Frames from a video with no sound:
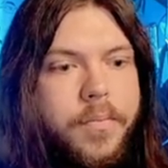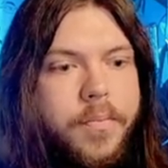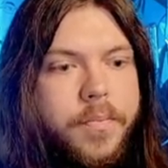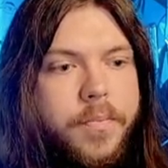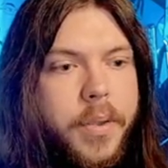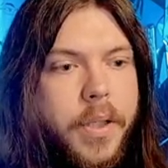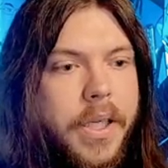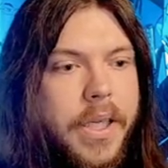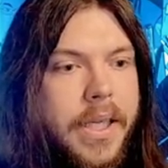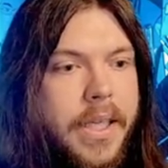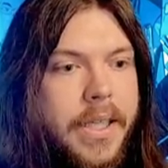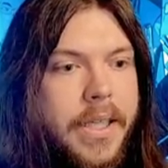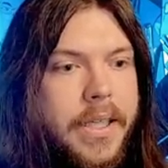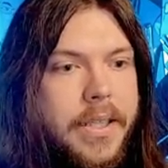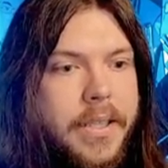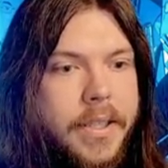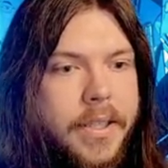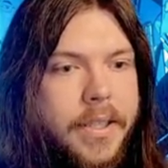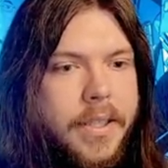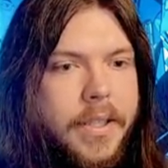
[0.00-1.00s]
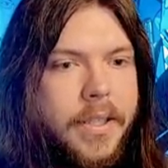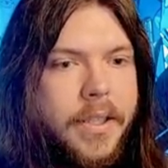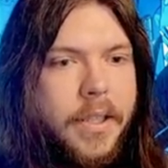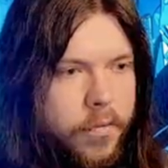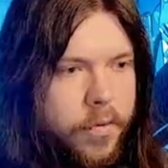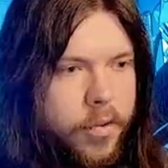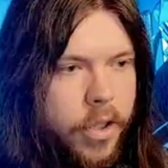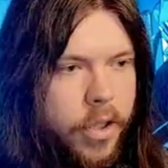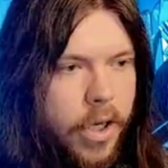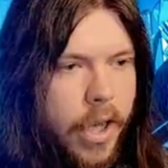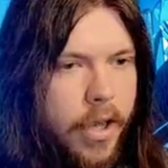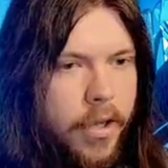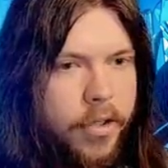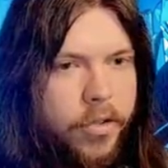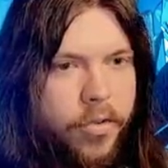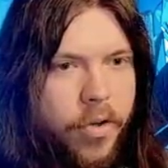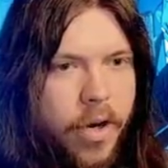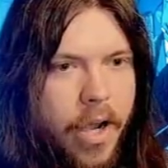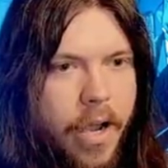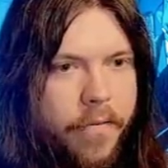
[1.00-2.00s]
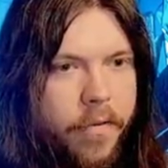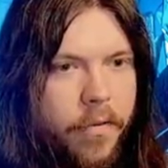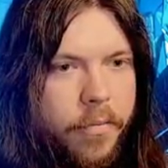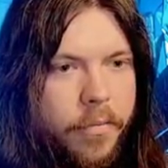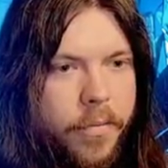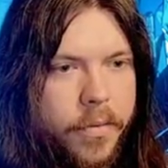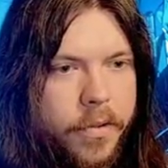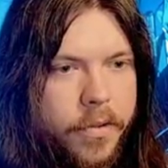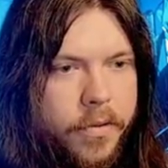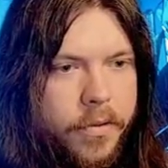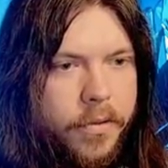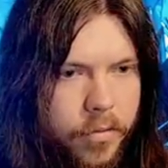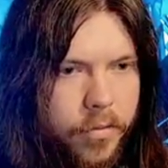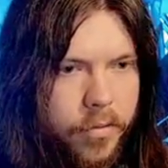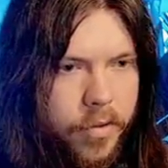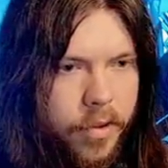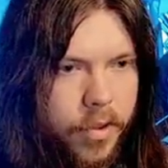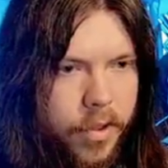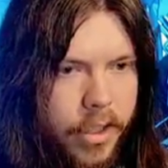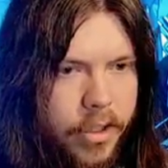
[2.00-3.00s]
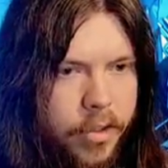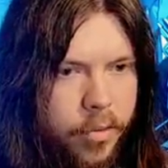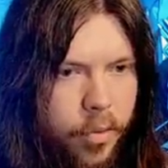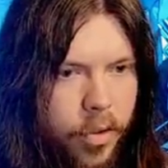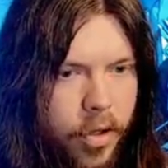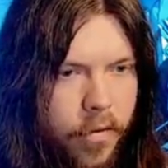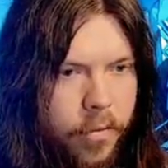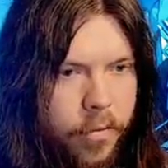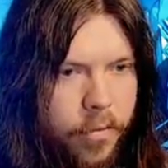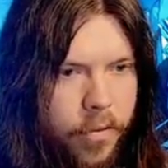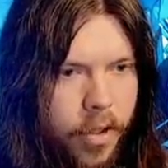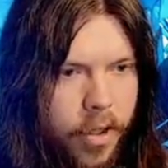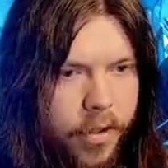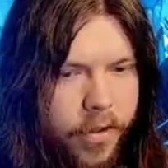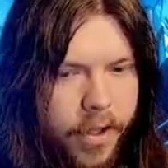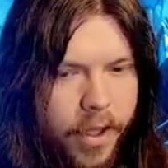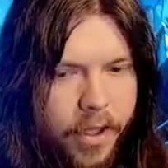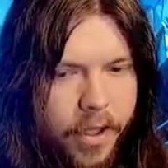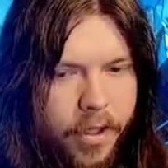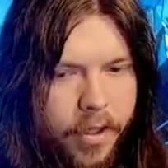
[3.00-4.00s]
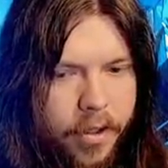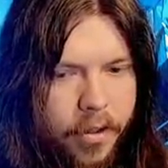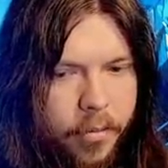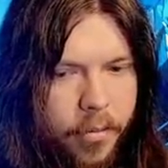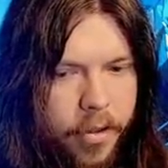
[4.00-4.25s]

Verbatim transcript: Piss! Gotta outdrive them. That's one of them, I think. Oh my